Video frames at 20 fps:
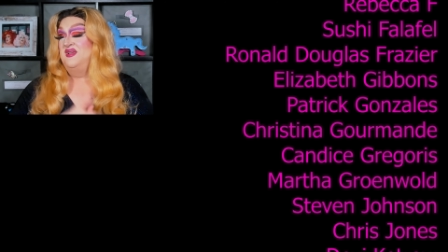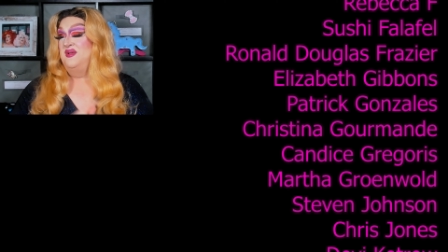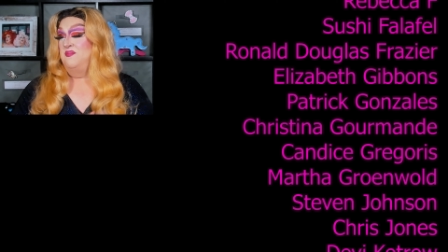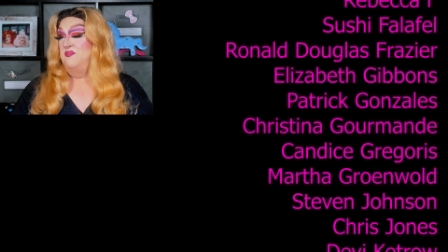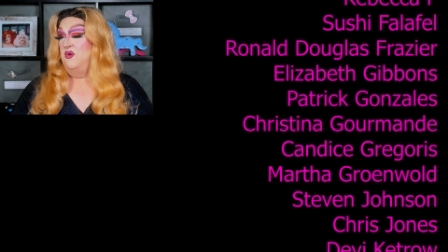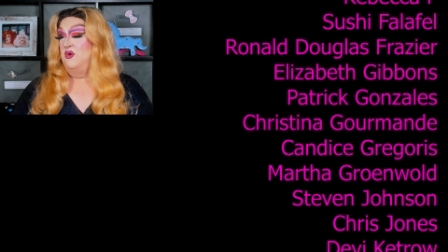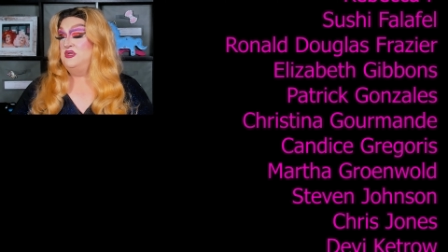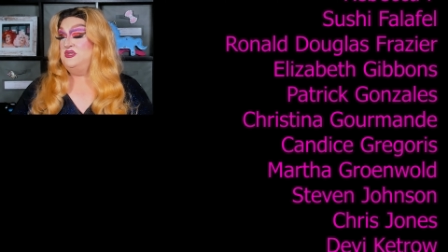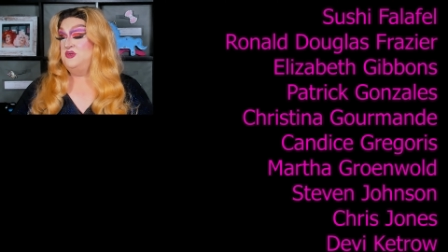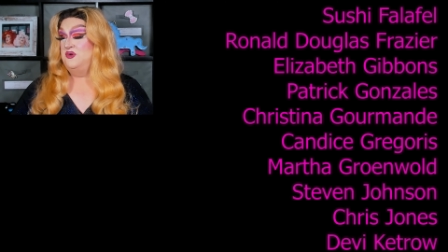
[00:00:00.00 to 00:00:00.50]

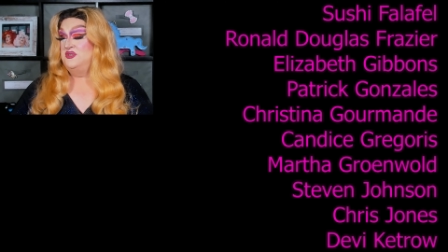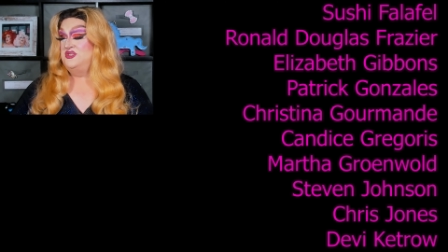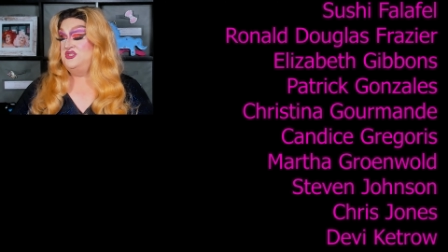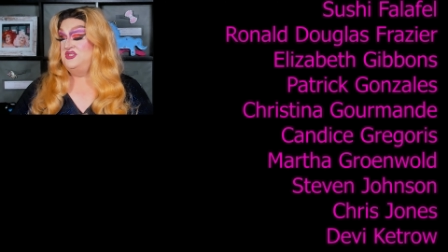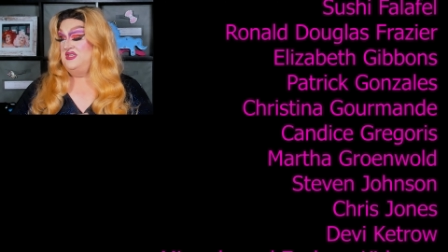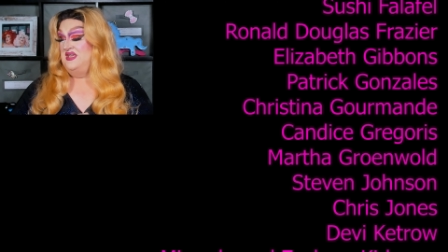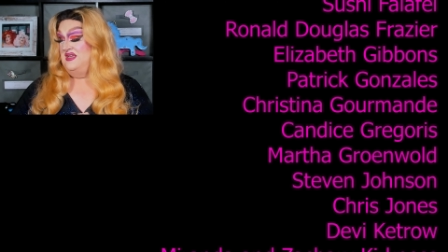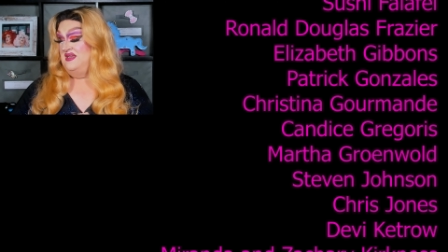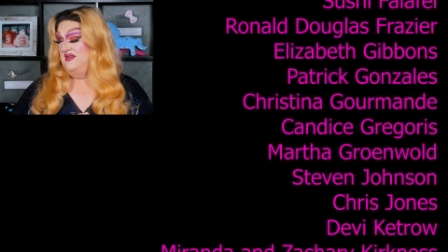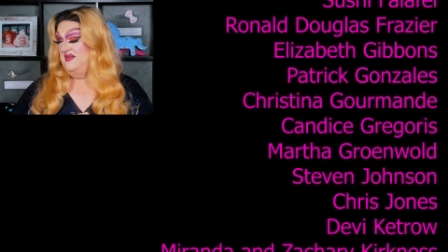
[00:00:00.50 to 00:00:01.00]
Boy George
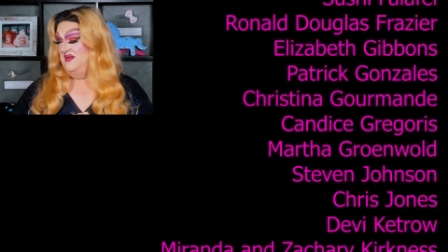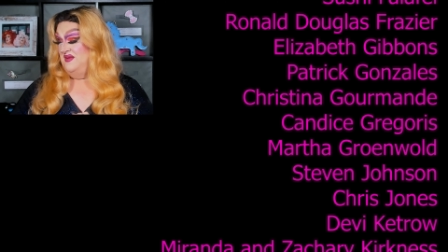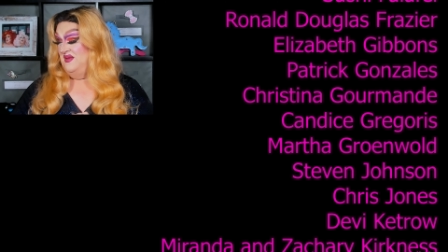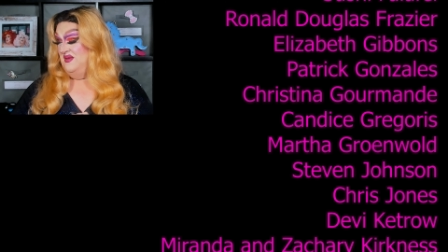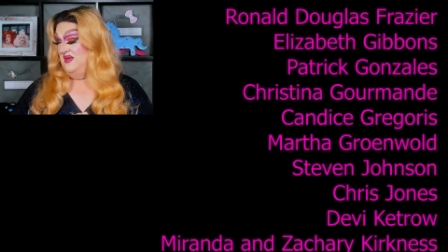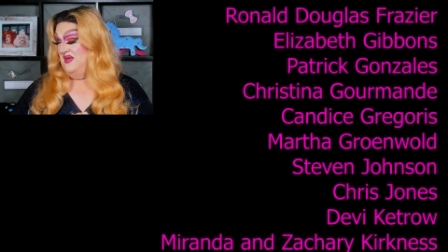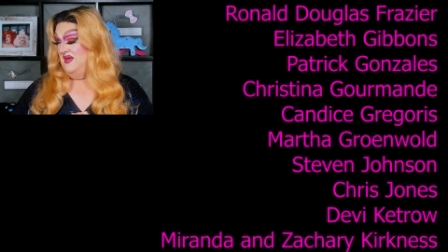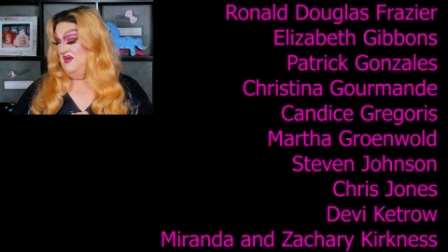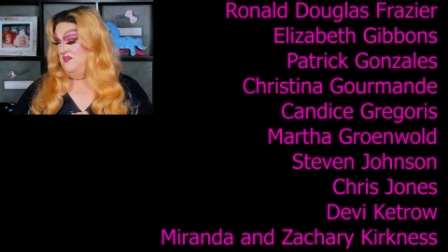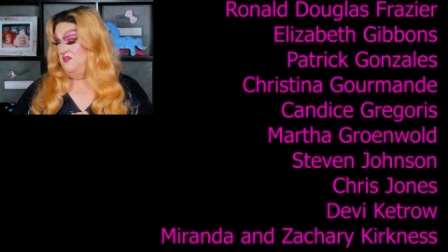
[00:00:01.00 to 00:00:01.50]
did
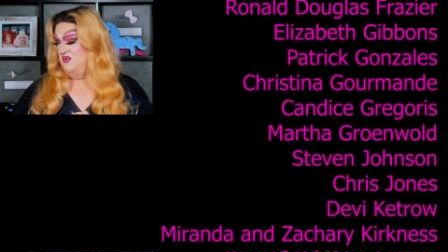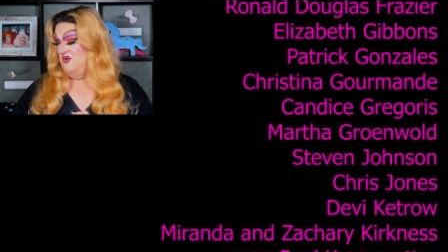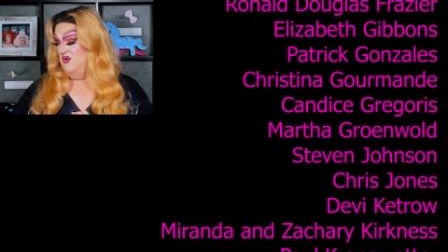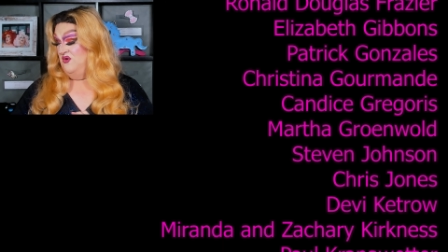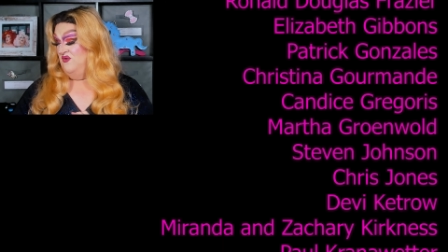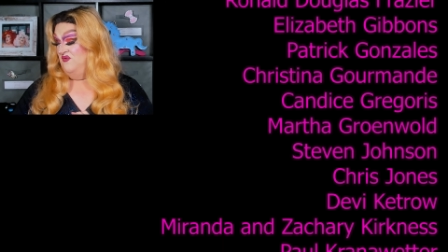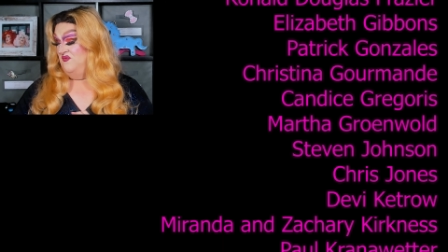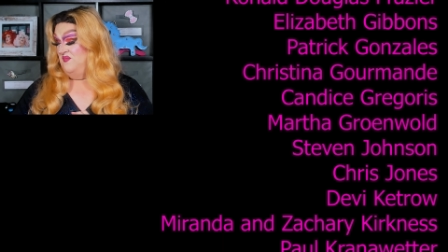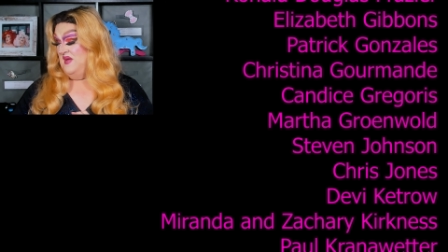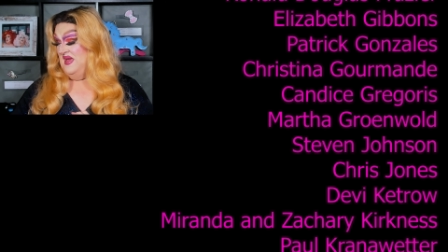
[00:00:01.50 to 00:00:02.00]
prove